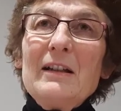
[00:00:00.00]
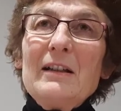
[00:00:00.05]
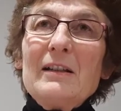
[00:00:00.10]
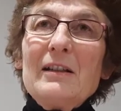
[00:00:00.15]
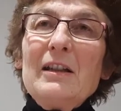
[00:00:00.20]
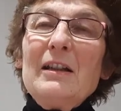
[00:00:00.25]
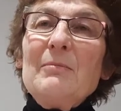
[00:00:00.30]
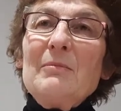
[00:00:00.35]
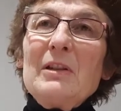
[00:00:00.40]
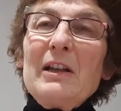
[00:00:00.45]

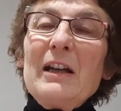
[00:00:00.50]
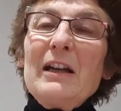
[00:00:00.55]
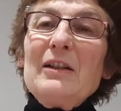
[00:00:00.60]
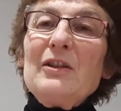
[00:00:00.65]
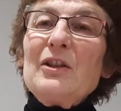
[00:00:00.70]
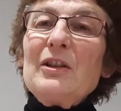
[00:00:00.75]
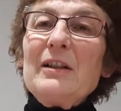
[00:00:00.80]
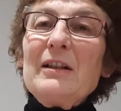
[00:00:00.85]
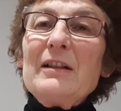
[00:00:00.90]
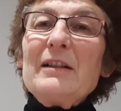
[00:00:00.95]

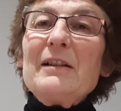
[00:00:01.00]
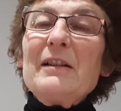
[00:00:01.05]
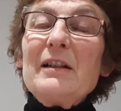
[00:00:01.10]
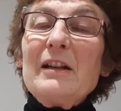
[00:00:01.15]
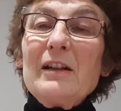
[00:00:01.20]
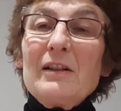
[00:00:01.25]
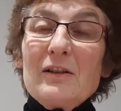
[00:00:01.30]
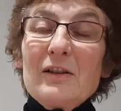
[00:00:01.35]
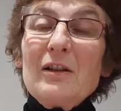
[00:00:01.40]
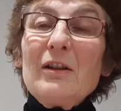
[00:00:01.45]
temptation is an
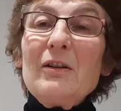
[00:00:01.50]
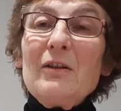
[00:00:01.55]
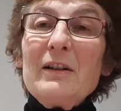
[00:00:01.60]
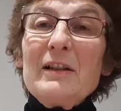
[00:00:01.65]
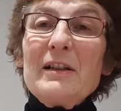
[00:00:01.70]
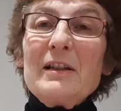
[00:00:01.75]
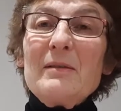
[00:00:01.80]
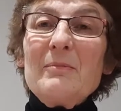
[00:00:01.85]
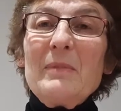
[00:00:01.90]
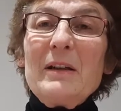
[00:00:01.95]

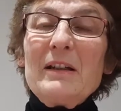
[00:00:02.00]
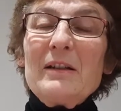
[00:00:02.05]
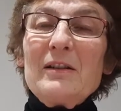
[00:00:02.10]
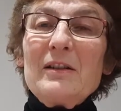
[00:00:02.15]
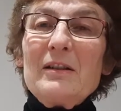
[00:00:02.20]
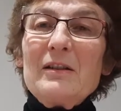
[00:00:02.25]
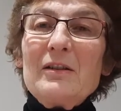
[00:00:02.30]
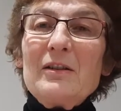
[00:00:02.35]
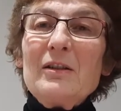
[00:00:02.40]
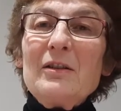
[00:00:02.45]

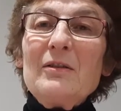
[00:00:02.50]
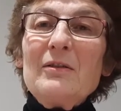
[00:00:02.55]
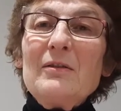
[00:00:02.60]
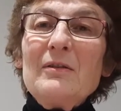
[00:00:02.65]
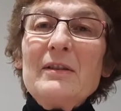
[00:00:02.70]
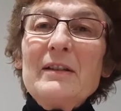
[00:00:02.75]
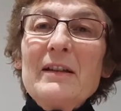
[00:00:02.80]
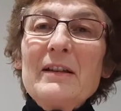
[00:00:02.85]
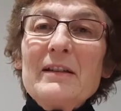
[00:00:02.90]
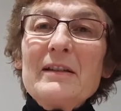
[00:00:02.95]
enticement
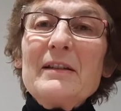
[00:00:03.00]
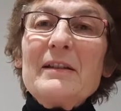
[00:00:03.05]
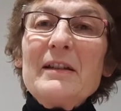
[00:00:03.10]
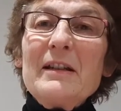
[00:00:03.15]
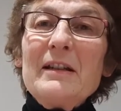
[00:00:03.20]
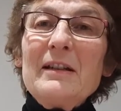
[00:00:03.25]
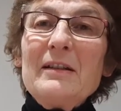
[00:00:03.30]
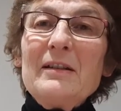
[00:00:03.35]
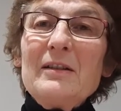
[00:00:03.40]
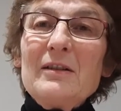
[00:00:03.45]
to
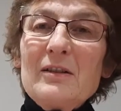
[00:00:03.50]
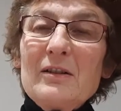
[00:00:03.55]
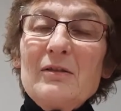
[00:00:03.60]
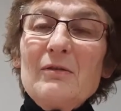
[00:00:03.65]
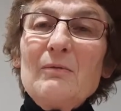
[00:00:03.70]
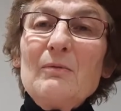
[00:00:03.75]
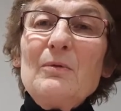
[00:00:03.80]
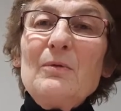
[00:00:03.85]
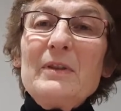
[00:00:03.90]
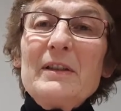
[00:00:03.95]
sin,
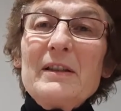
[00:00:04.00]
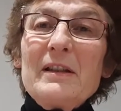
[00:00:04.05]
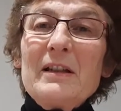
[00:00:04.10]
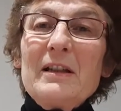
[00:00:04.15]
towards